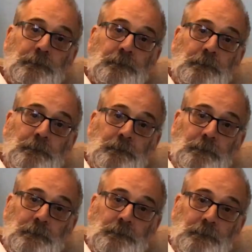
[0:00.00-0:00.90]
In the
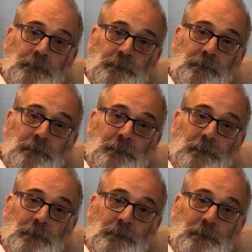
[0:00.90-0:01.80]
film Pride,
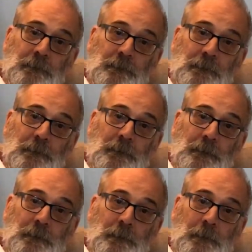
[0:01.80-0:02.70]
there does seem to
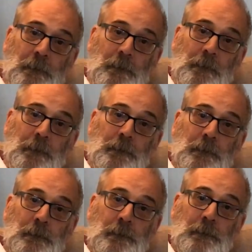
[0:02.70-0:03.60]
be a division
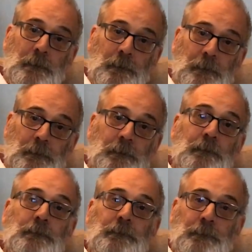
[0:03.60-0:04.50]
between the women
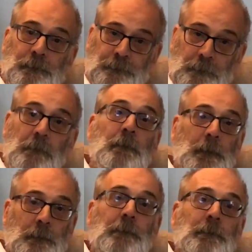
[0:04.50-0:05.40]
and the men,
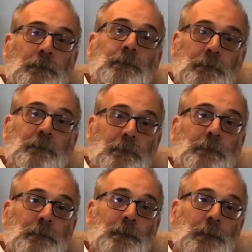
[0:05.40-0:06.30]
and some of the
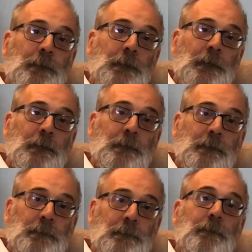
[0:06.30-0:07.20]
women go their
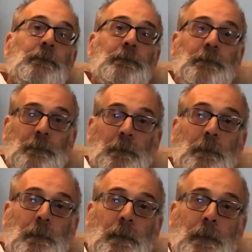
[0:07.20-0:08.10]
own way. Was
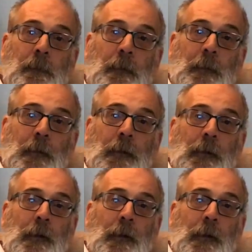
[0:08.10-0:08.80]
it accurate?